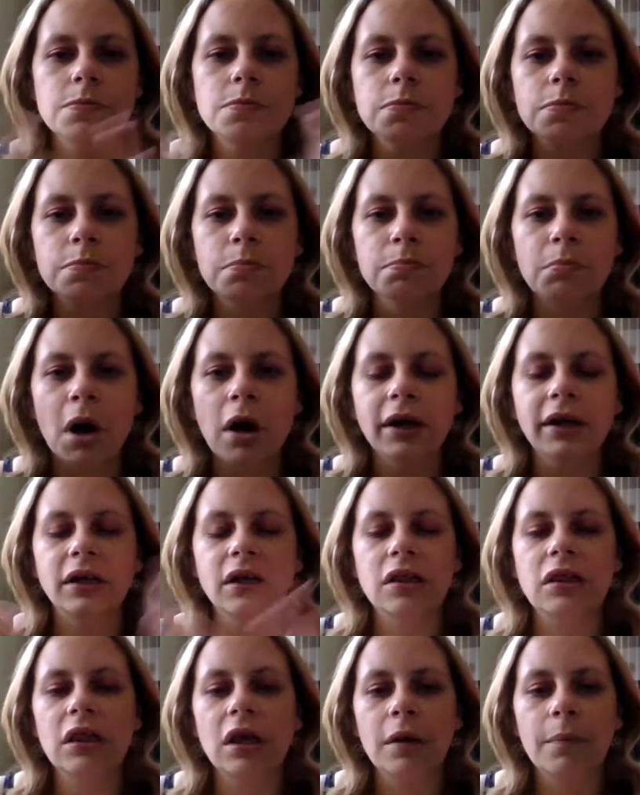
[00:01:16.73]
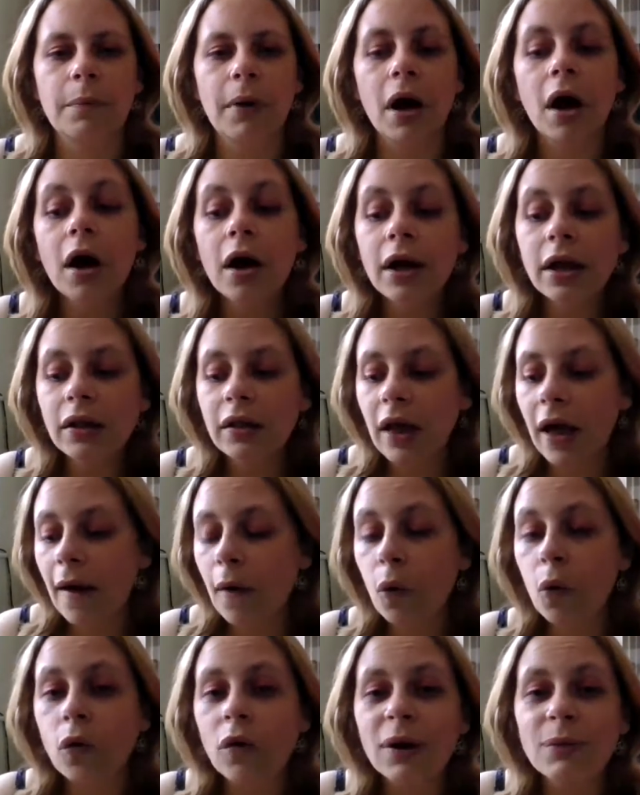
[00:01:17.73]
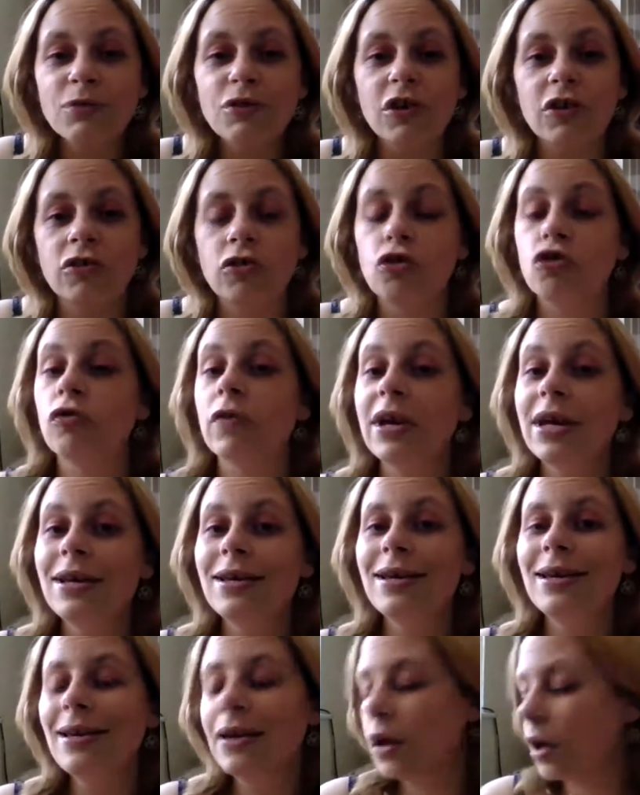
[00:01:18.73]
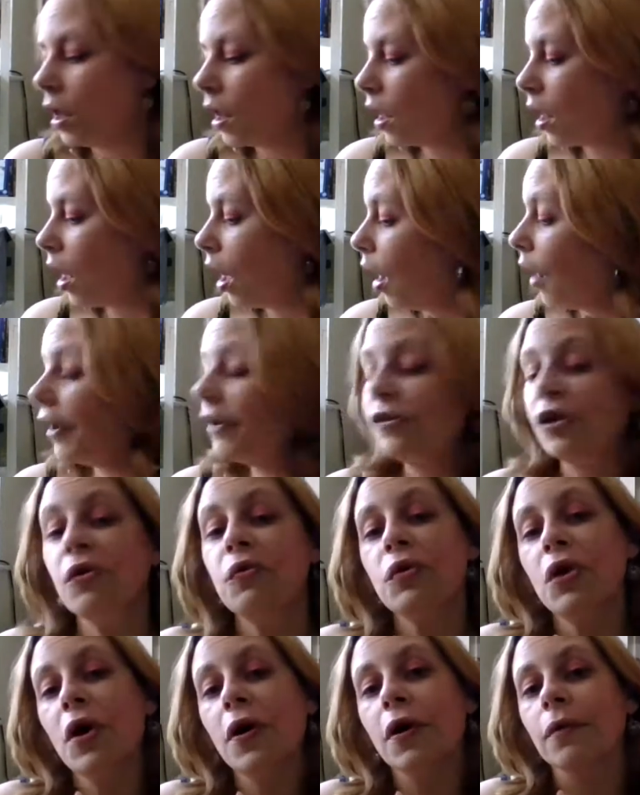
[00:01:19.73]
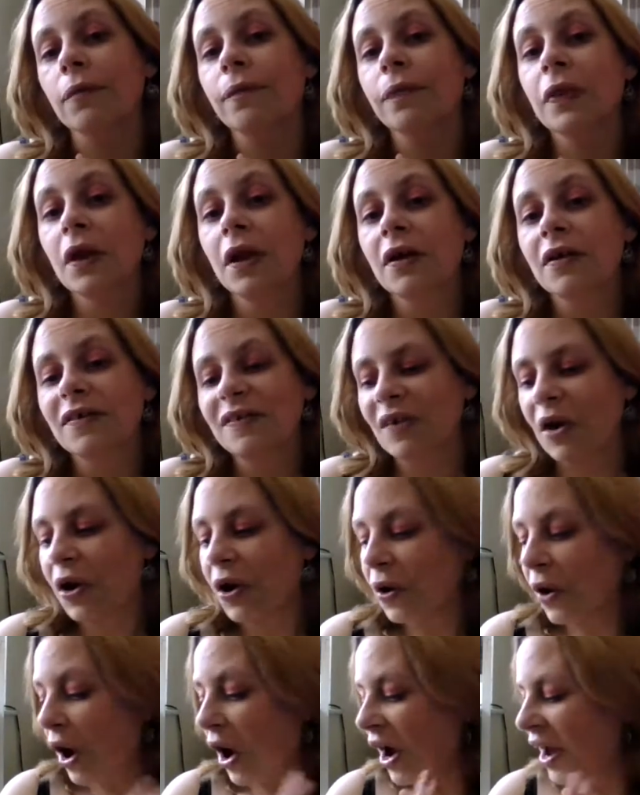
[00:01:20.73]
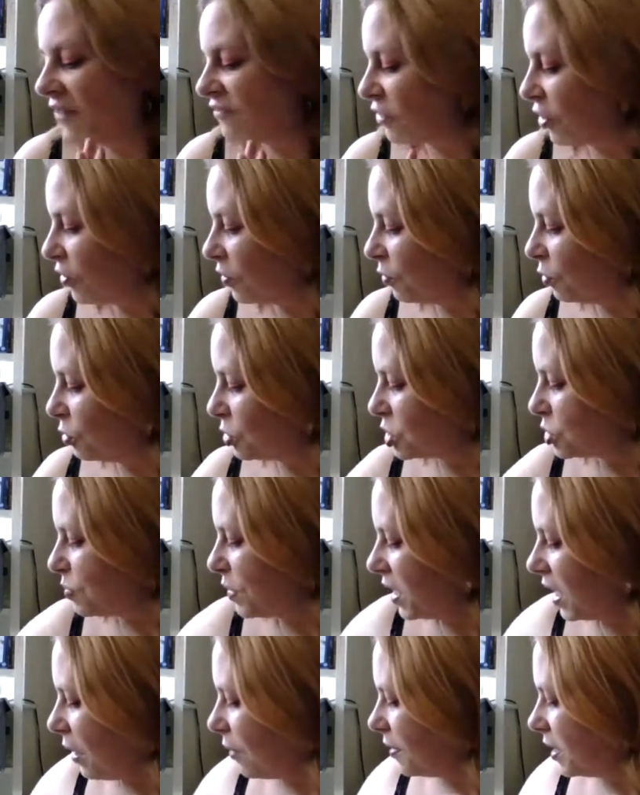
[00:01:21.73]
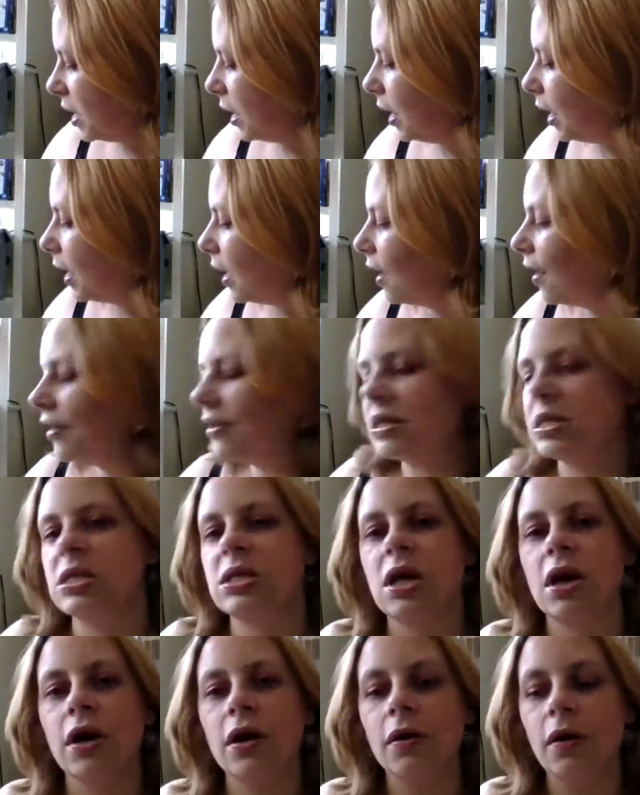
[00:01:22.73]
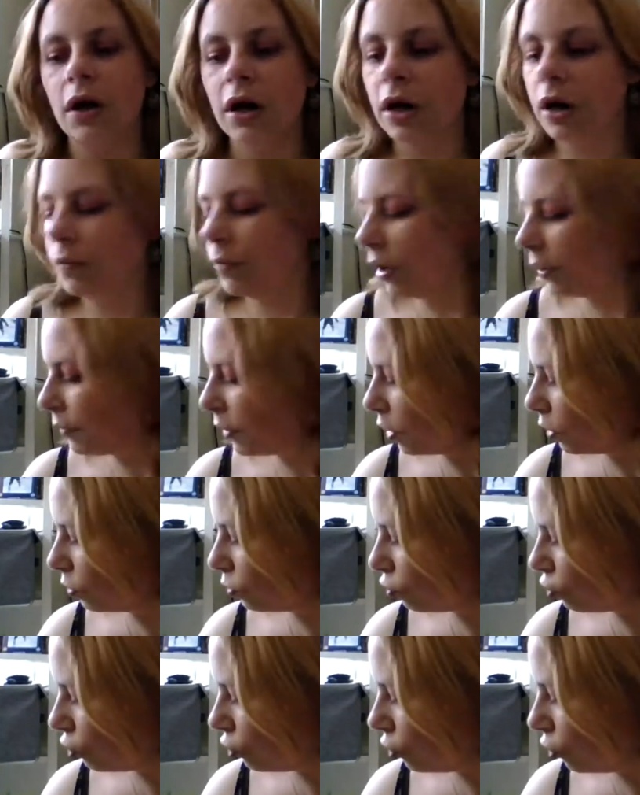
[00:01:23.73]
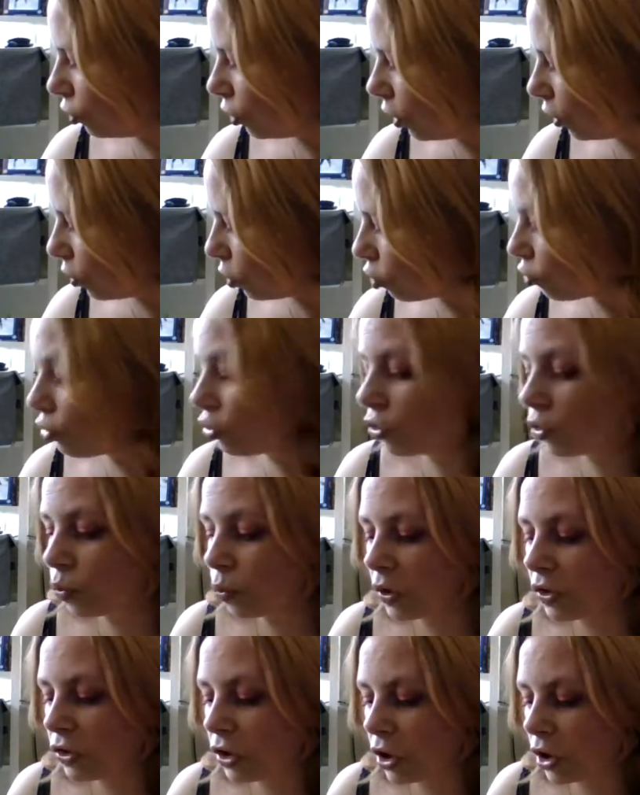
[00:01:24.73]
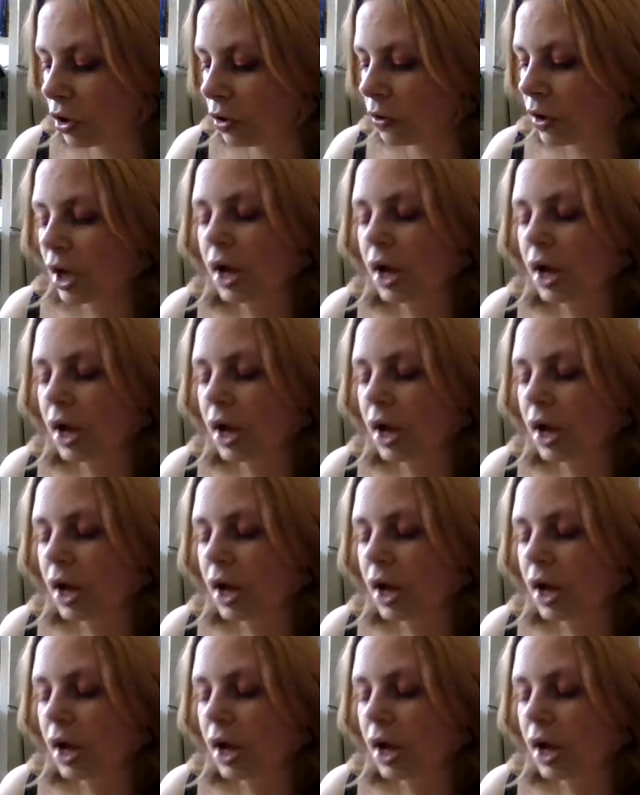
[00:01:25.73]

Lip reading: mind thing behind that, or I'm just greedy. I don't know. So I've got them all spread out here, so I'm going to go through them with you